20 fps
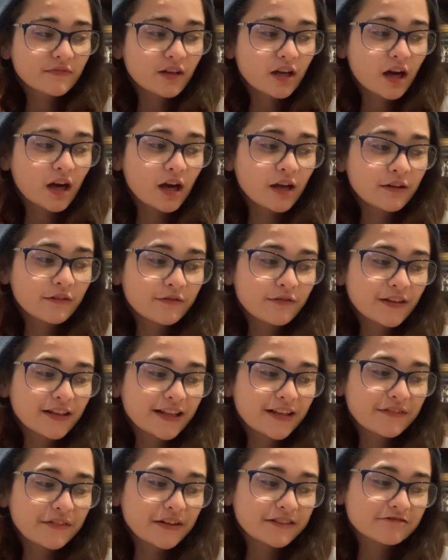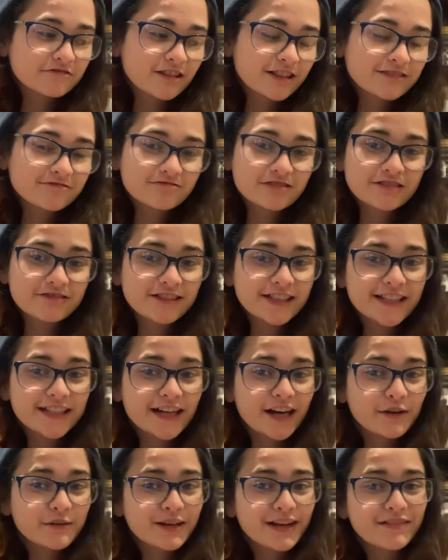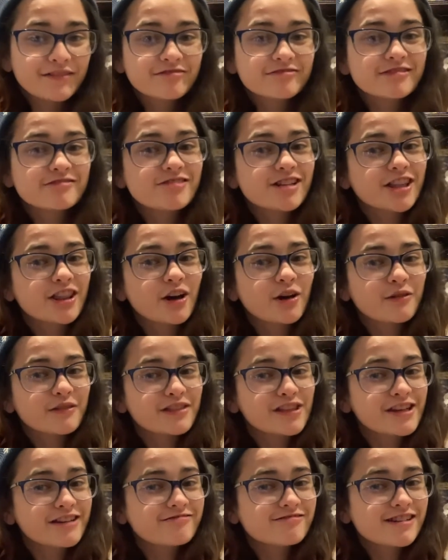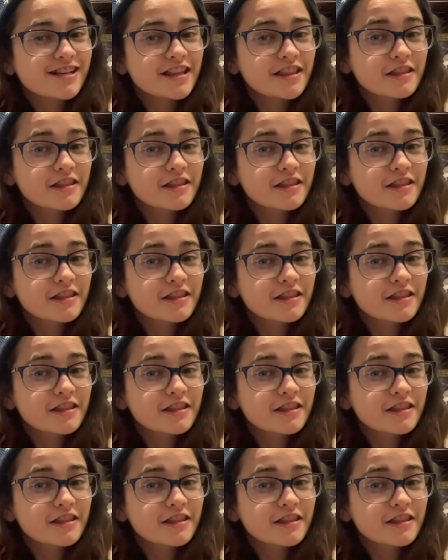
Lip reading: I think if I tried to reread it, I would have to reread the whole series.